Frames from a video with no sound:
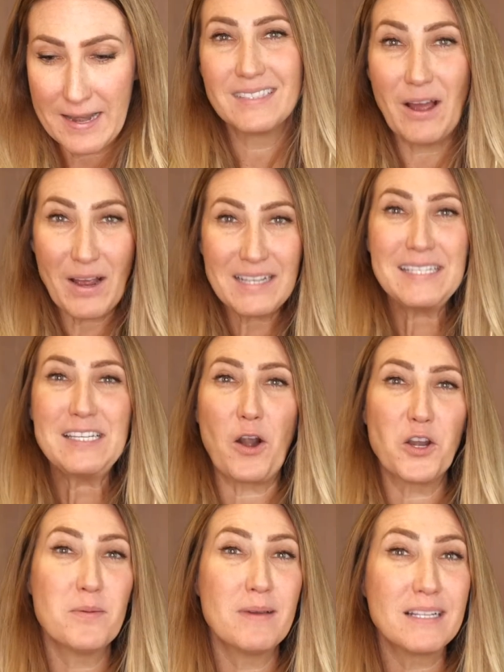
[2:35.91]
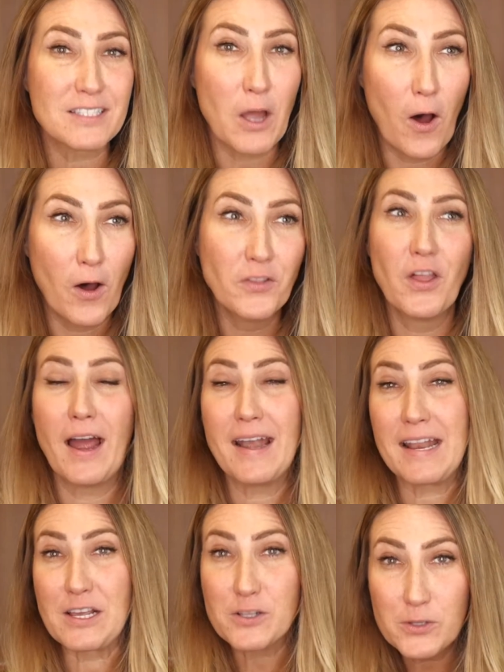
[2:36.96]
Now, I see arguments online,
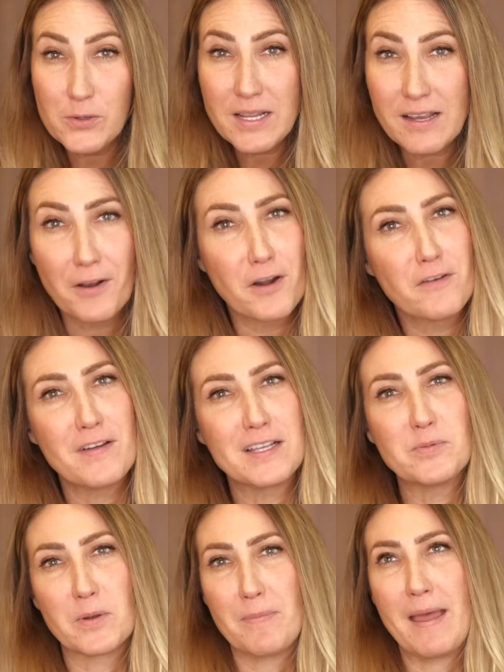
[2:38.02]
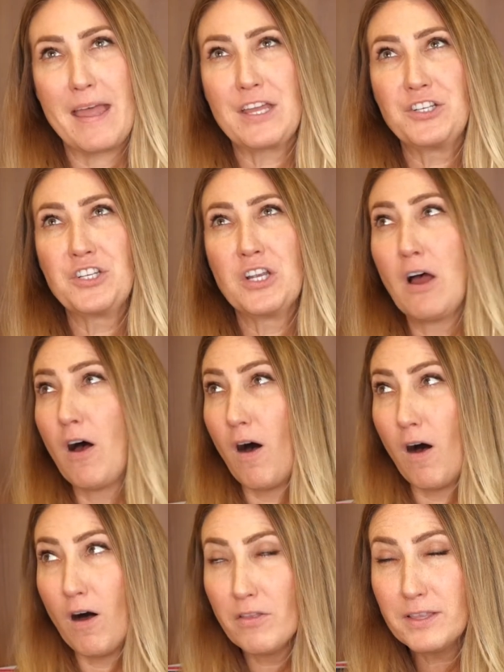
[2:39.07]
including on our Facebook page,
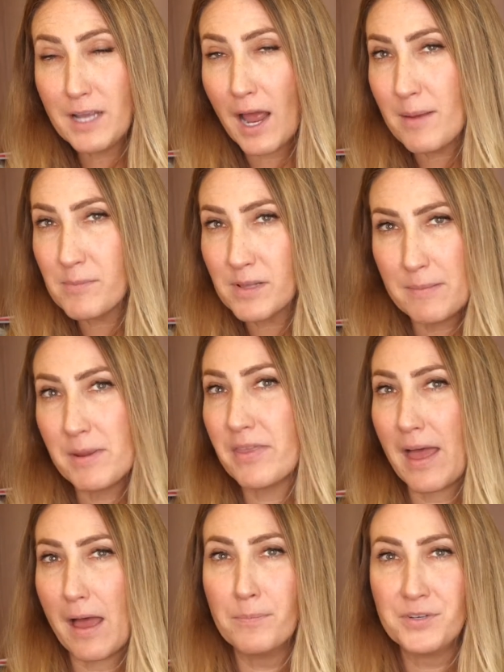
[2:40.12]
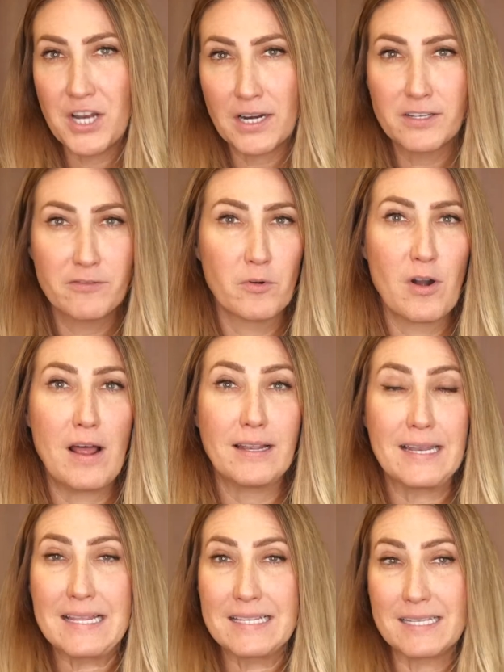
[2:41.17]
all the time claiming that objective
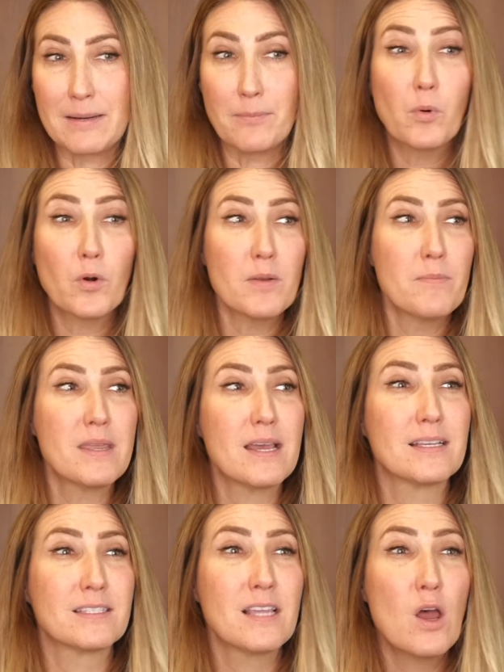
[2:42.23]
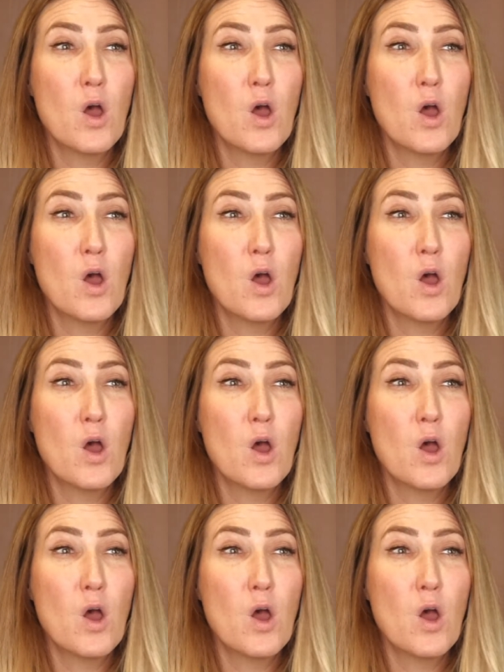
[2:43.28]
morality isn't important because